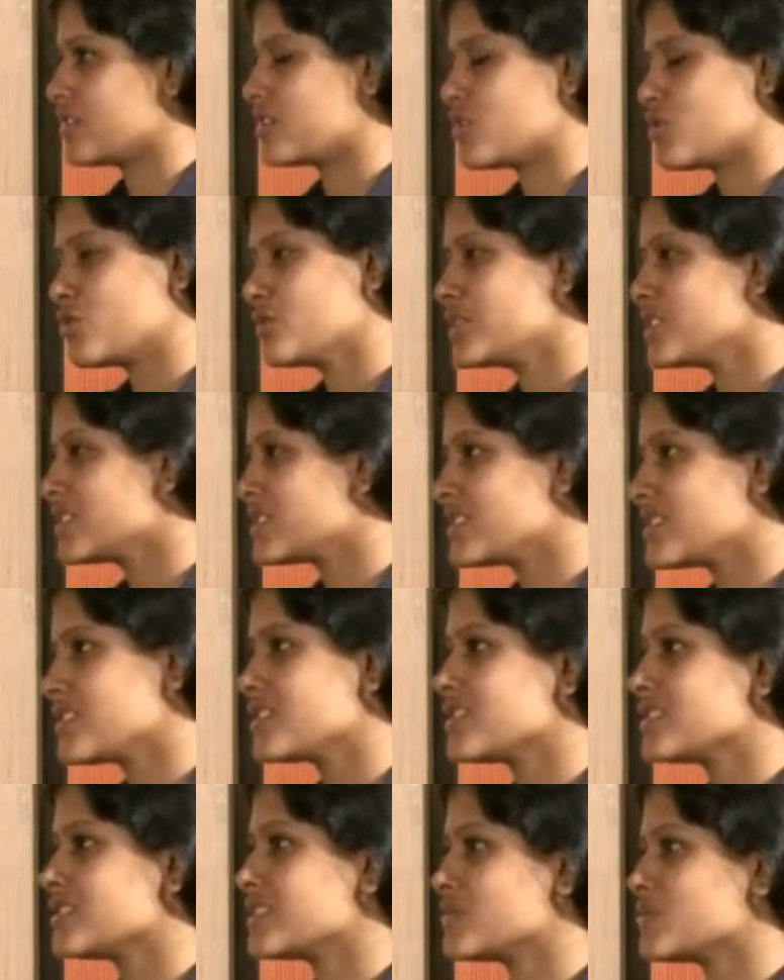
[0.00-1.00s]
The Home Minister
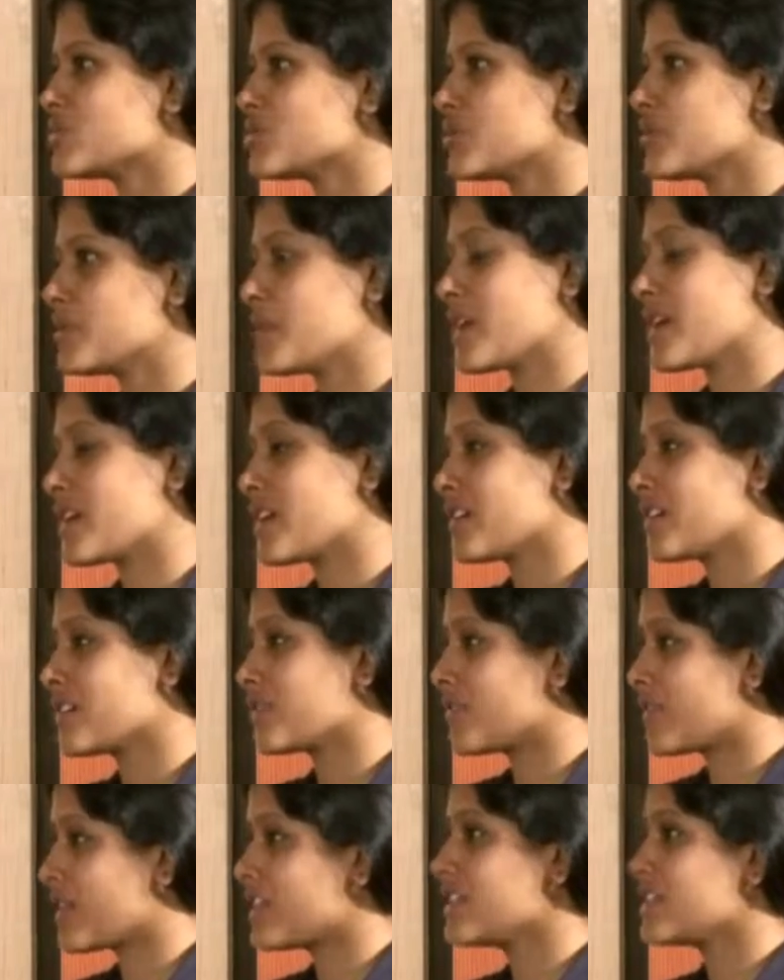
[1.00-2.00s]
here seems to be making
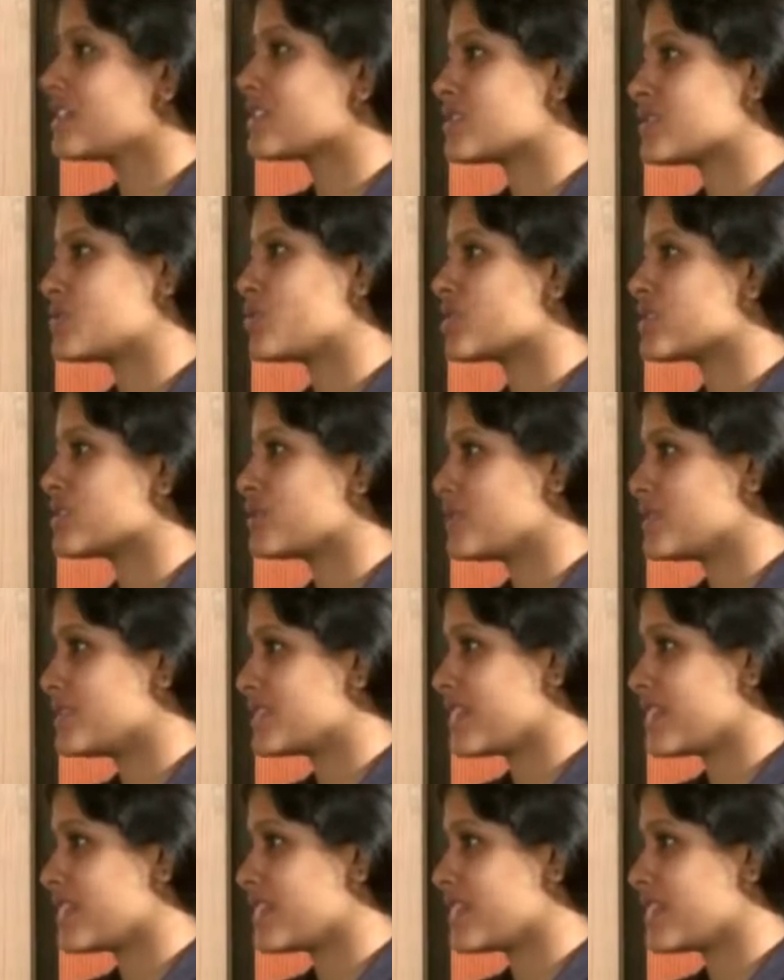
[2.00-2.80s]
very irresponsible